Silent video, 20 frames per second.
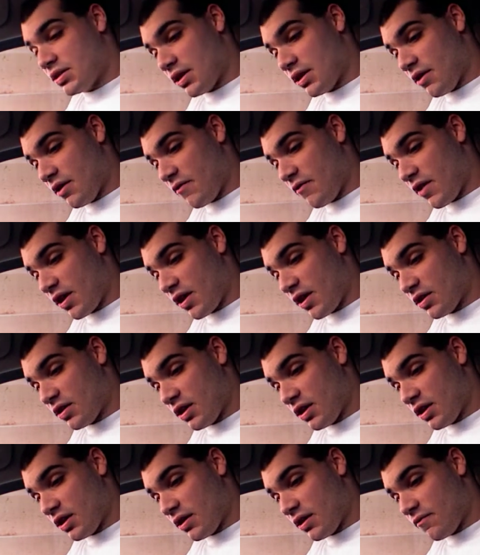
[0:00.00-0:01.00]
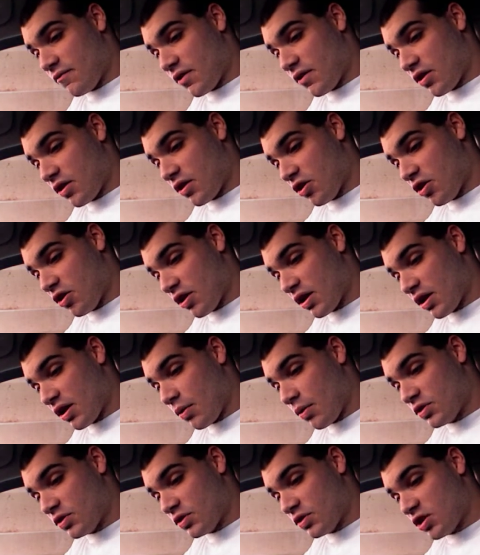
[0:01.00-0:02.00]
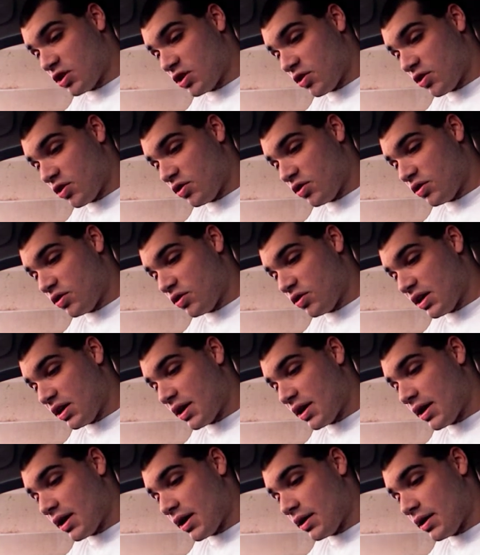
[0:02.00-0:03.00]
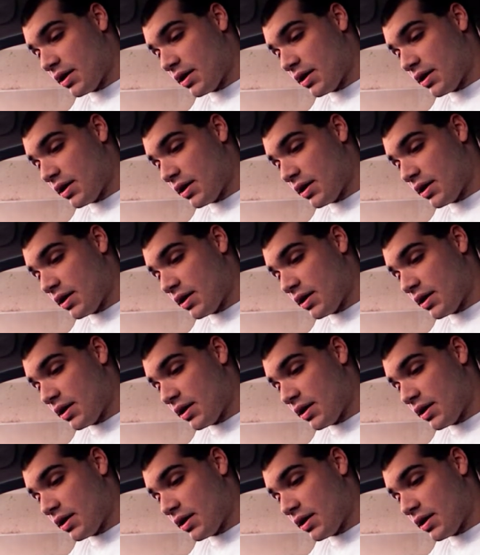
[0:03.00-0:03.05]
If I could, I would show you the